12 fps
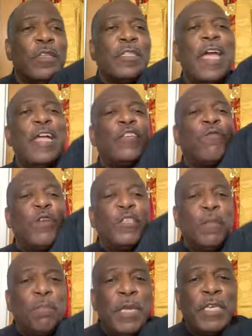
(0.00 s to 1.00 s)
That's for
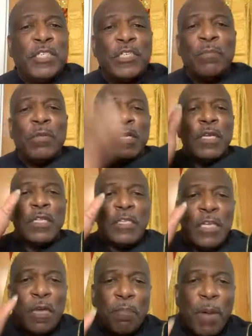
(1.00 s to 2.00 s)
the bishop,
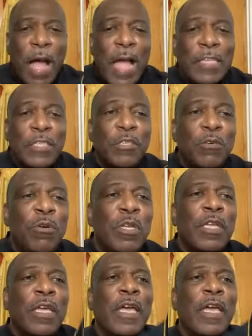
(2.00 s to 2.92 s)
the apostle,